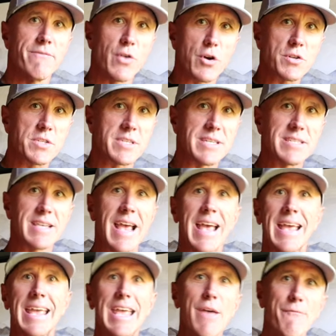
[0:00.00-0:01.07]
verses
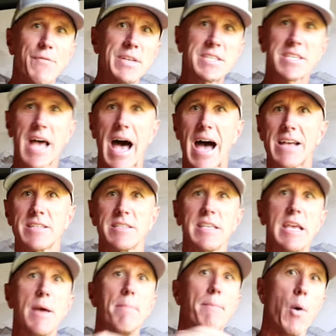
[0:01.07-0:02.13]
emphasized
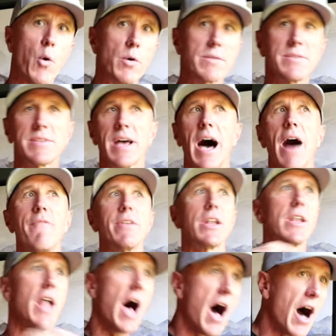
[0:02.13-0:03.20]
the importance of
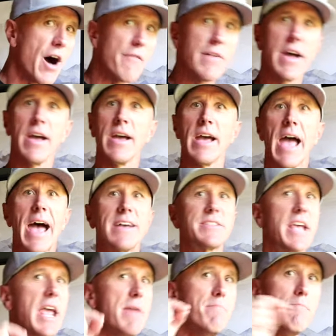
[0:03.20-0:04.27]
love as
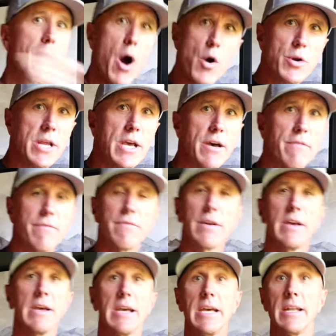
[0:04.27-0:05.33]
a motive.
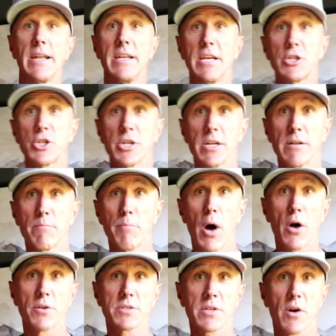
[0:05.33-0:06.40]
In addition,
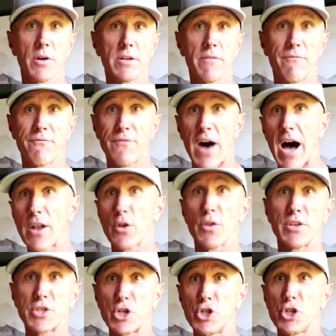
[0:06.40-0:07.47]
Paul's going to follow
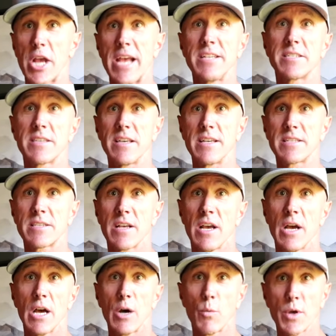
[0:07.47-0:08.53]
this and chase this
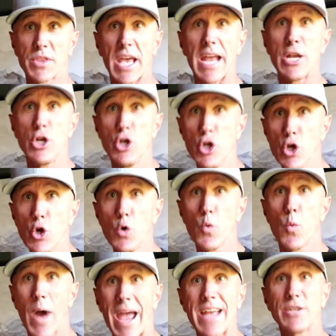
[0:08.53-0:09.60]
with a new
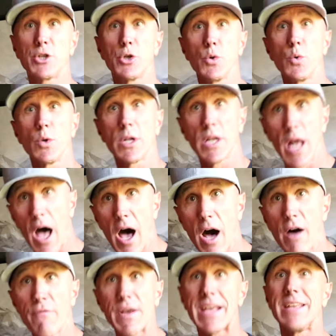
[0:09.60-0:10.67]
way to
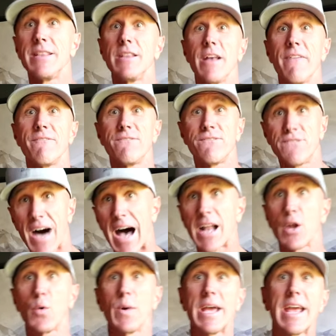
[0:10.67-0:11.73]
love in the
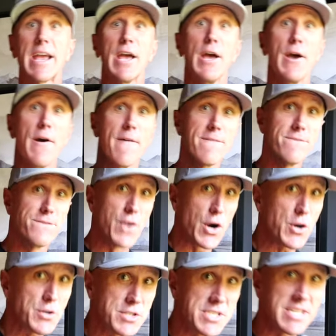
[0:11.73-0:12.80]
following
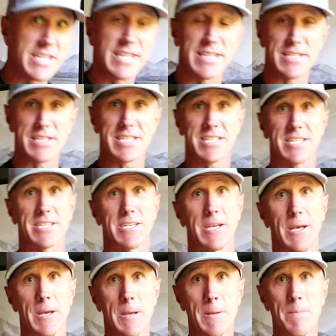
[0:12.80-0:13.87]
verses.
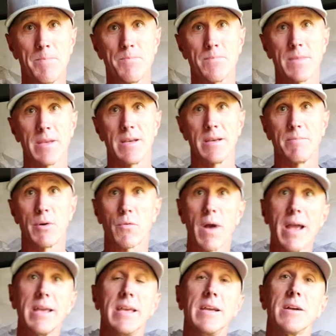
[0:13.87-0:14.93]
But
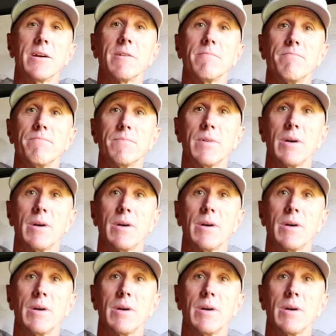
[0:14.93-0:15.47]
right here,